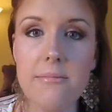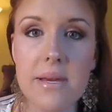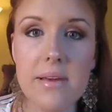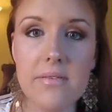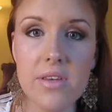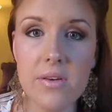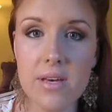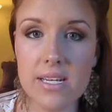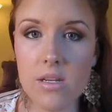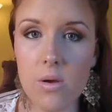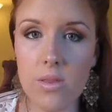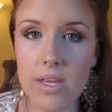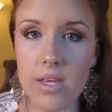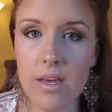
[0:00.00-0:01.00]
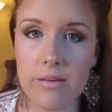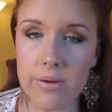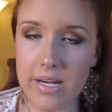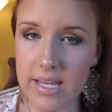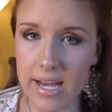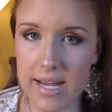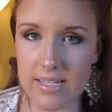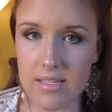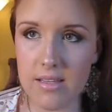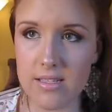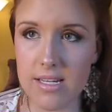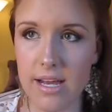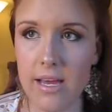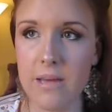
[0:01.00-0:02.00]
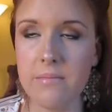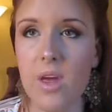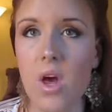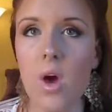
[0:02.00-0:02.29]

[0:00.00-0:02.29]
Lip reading: If you get told that you have pretty eyes all the time,